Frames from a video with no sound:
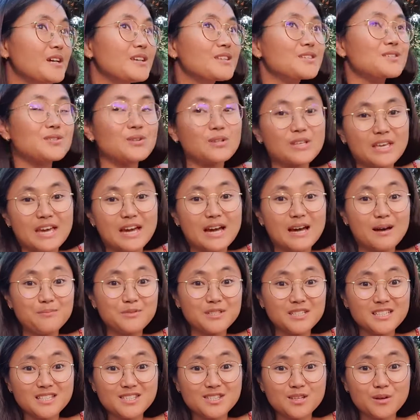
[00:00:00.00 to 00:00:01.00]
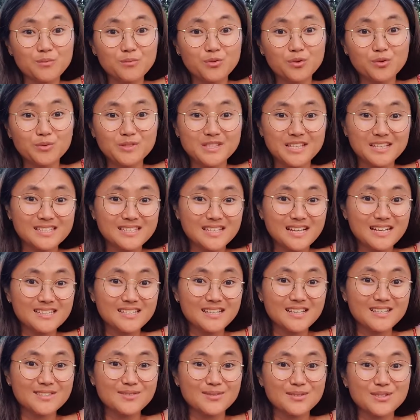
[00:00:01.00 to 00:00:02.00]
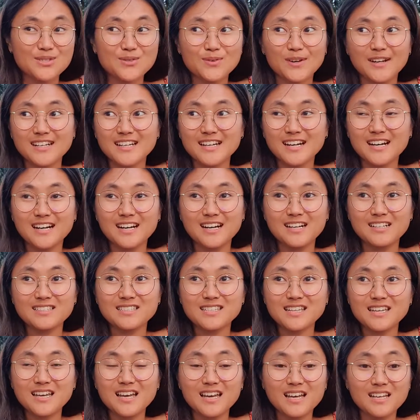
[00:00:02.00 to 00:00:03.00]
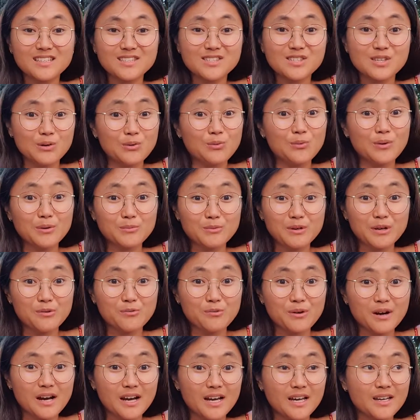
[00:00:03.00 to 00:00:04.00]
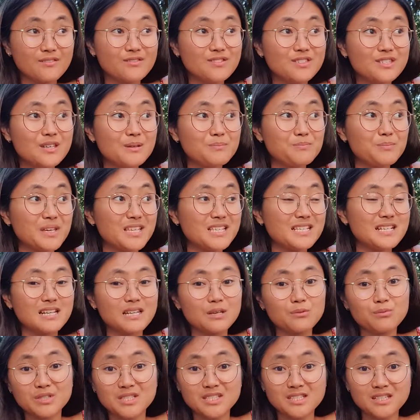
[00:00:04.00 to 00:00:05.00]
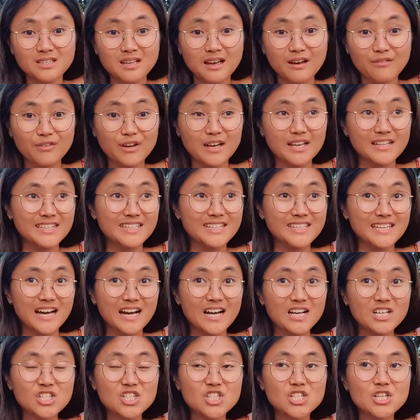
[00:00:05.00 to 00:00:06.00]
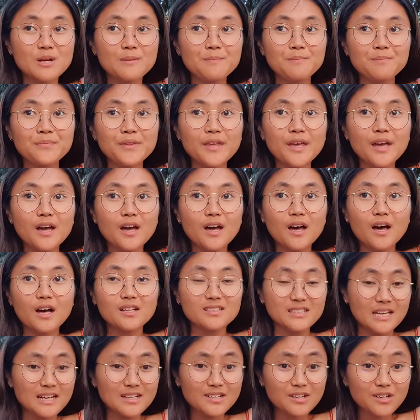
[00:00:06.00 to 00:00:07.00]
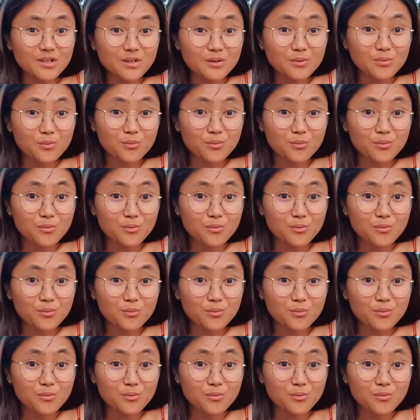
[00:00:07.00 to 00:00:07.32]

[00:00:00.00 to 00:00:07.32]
So yeah, I'm in Istanbul without data, so it's quite hard. And so when we arrived, basically we didn't have any cash. And I don't know